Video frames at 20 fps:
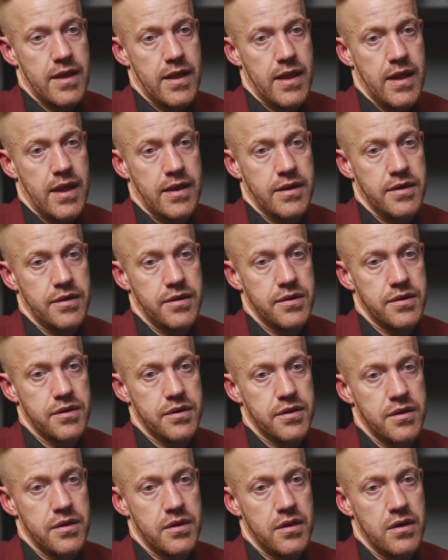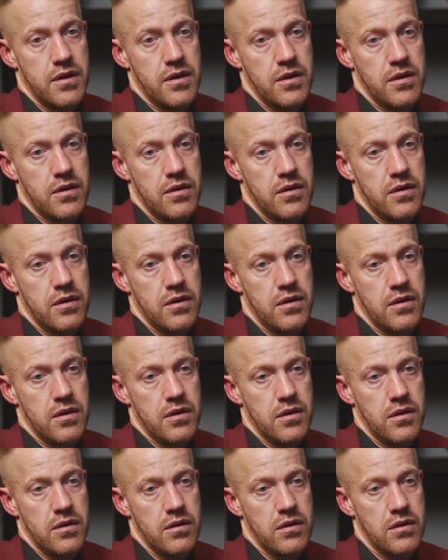And
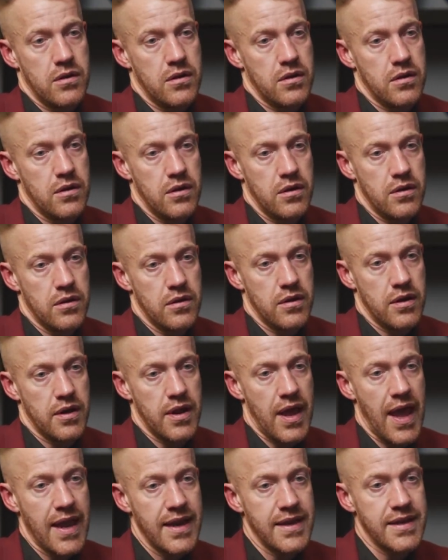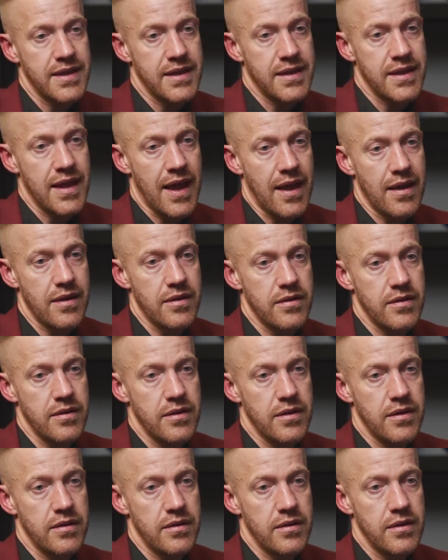I hated that
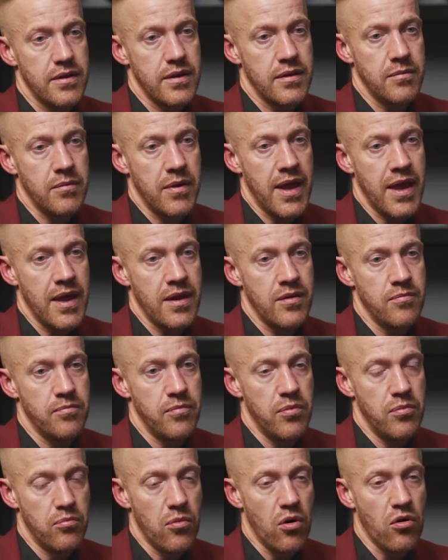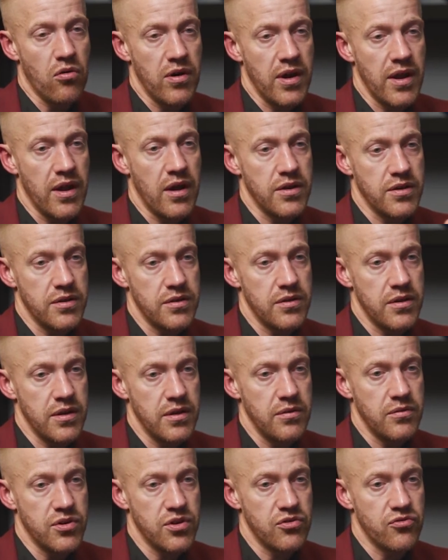in my head. Morally,
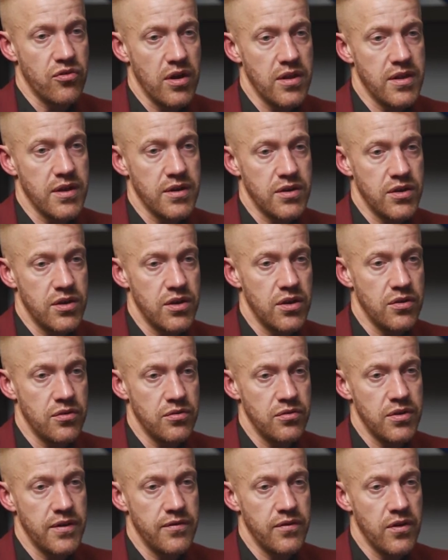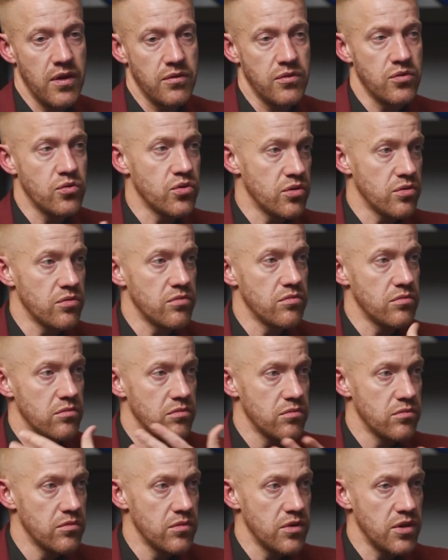it was the right thing to do, even though it wasn't,
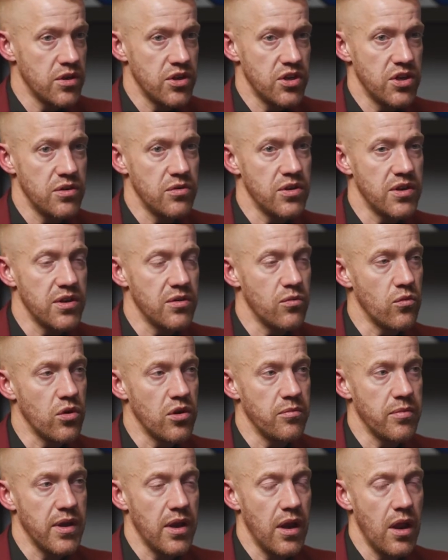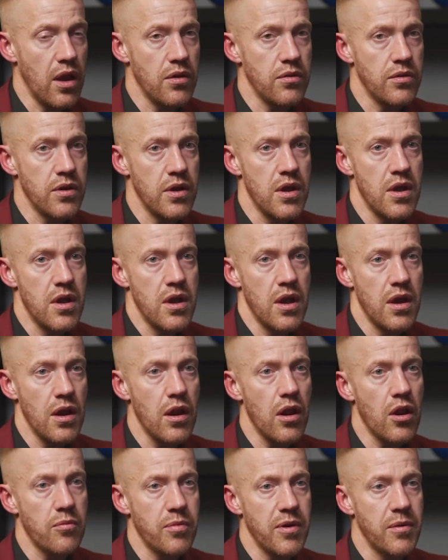you know, she didn't want to be alone. And a
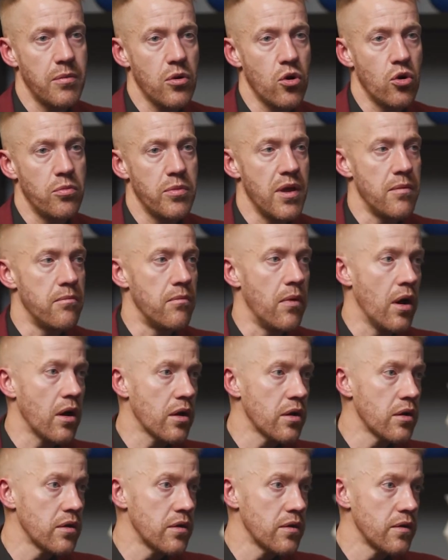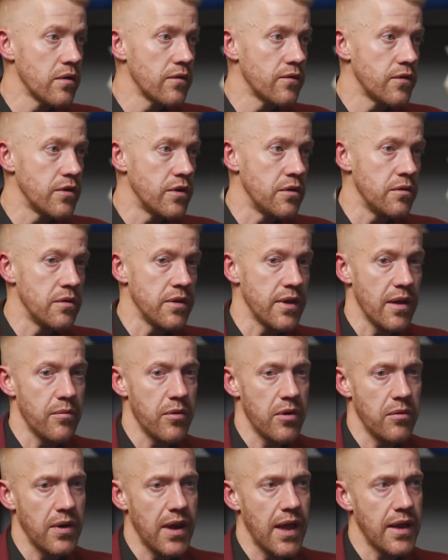lot of people call me a mug for doing that,
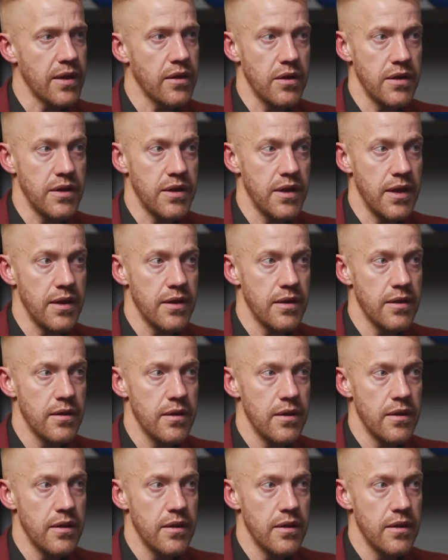but I'm glad that I did.